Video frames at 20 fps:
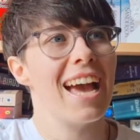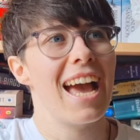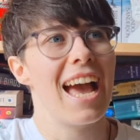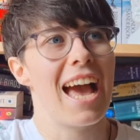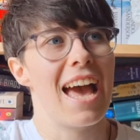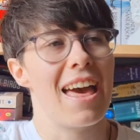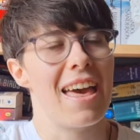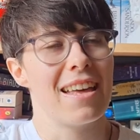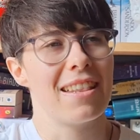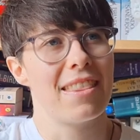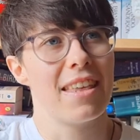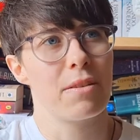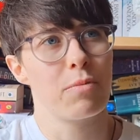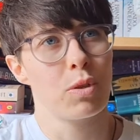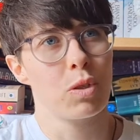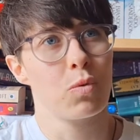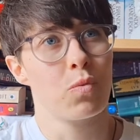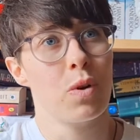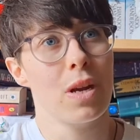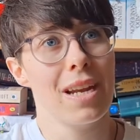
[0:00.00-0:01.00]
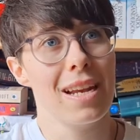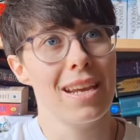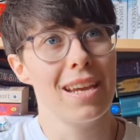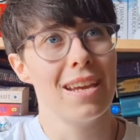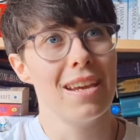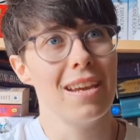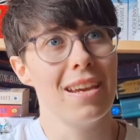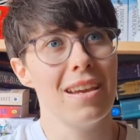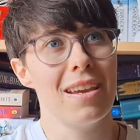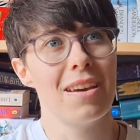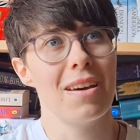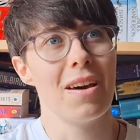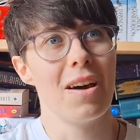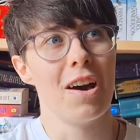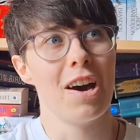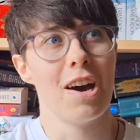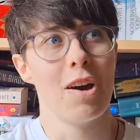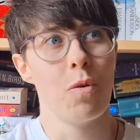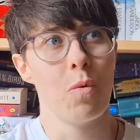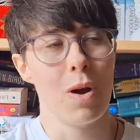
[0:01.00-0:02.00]
that was really
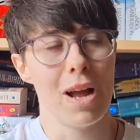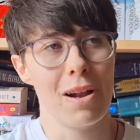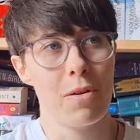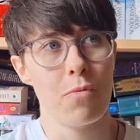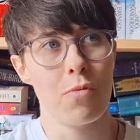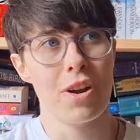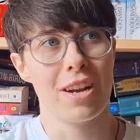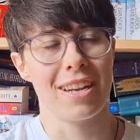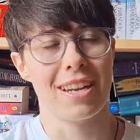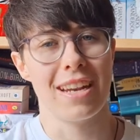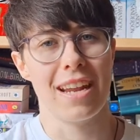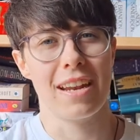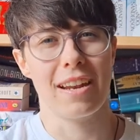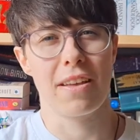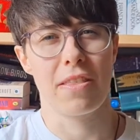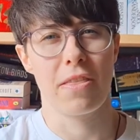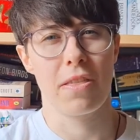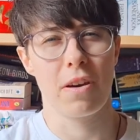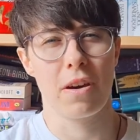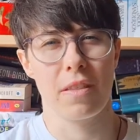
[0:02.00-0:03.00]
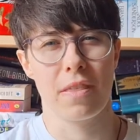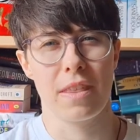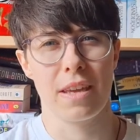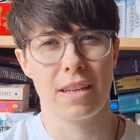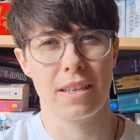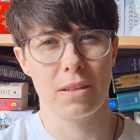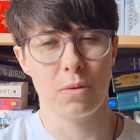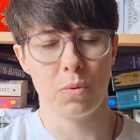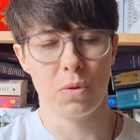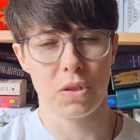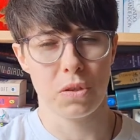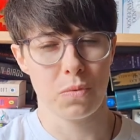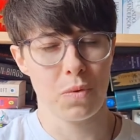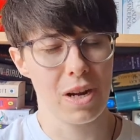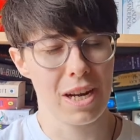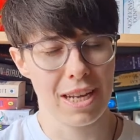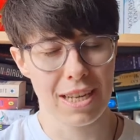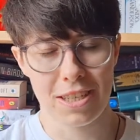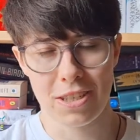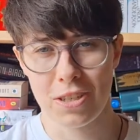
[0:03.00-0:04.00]
well written, and I thought that it was
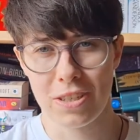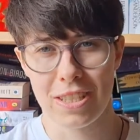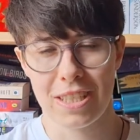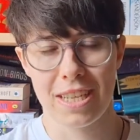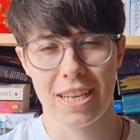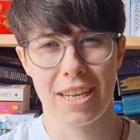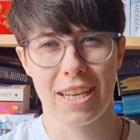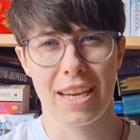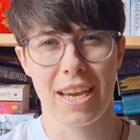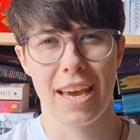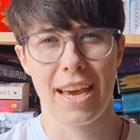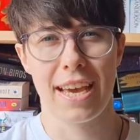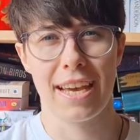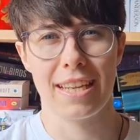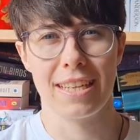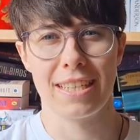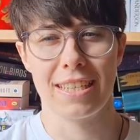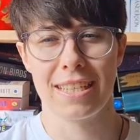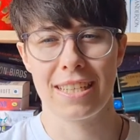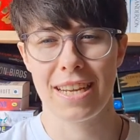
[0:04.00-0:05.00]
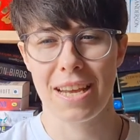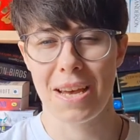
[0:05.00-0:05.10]
really interesting, and